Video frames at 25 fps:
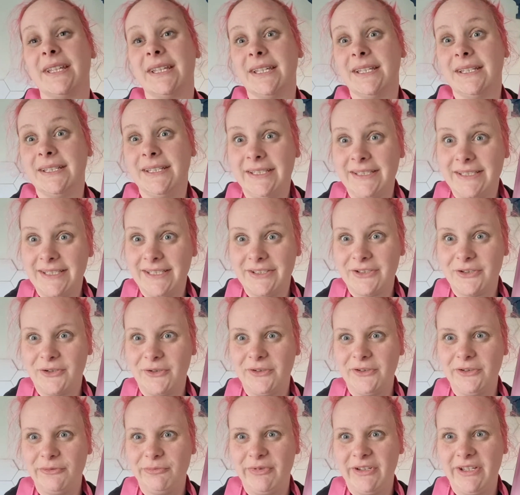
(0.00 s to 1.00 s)
This is going
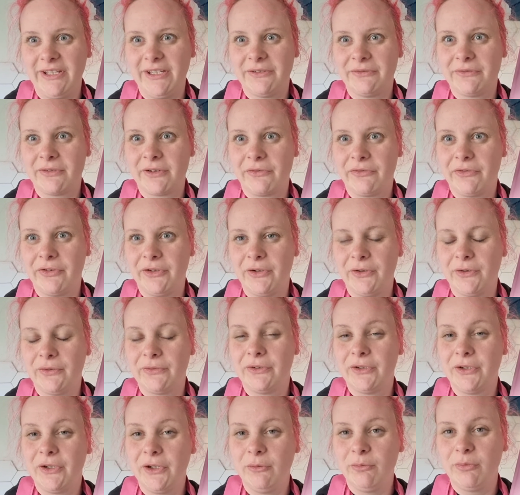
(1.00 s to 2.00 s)
to be a review of the
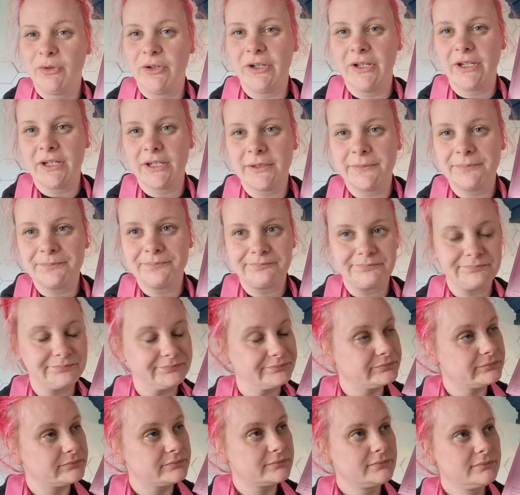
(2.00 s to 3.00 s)
cookbook,
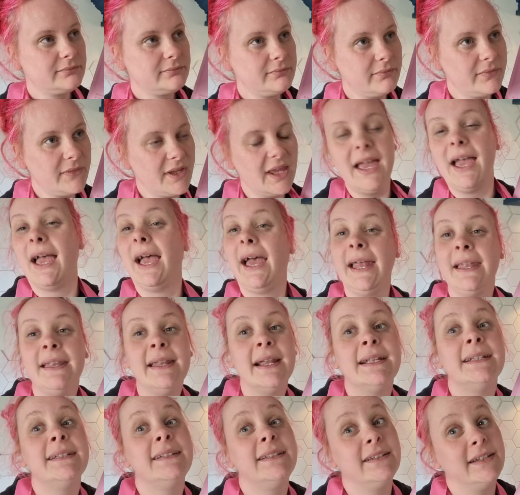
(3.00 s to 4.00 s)
and
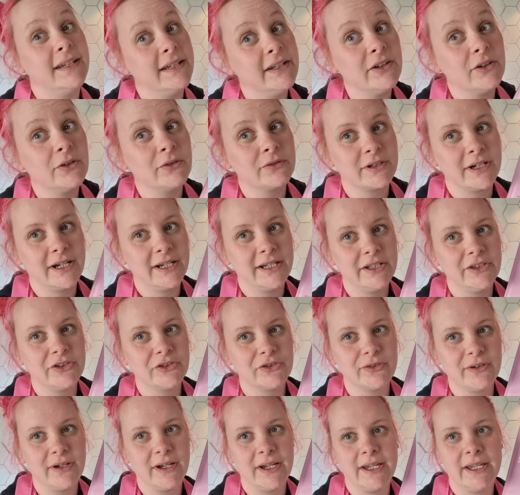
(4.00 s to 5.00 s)
I did already
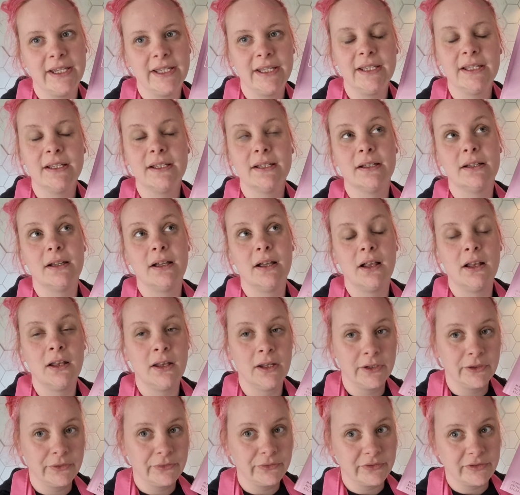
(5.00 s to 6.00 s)
try a
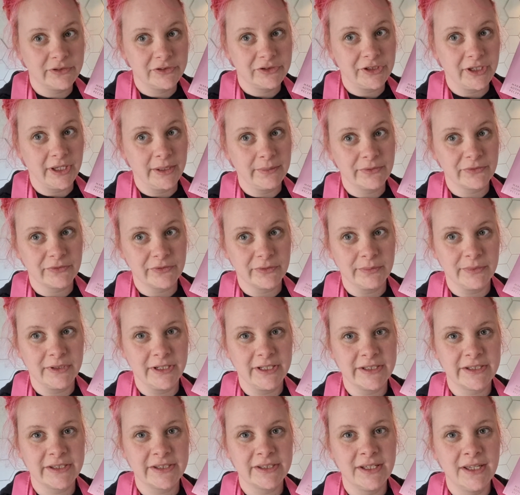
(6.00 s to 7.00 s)
lot of recipes from
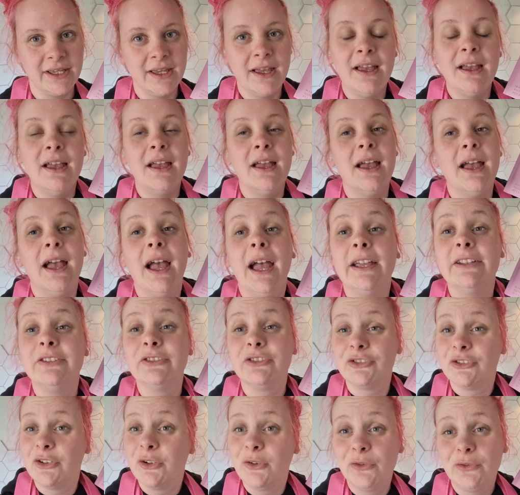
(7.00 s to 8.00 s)
this, and
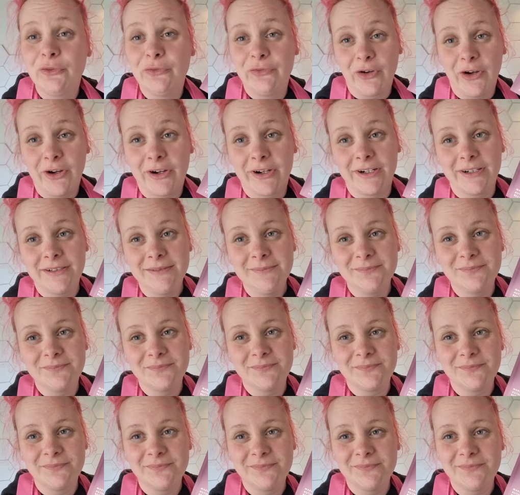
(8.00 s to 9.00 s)
so far
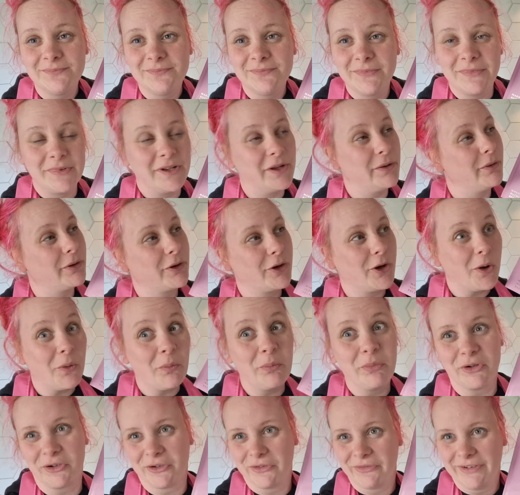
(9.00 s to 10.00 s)
they were all
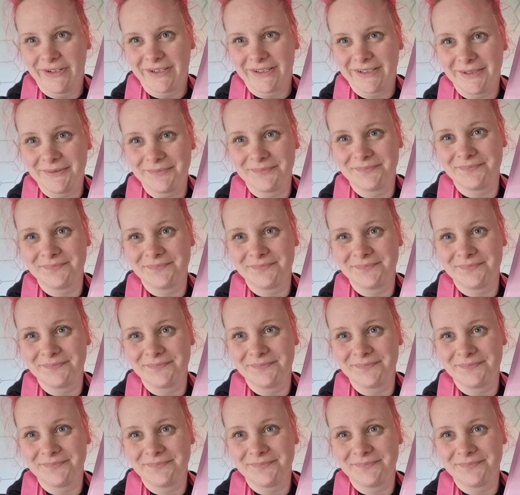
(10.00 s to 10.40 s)
perfect.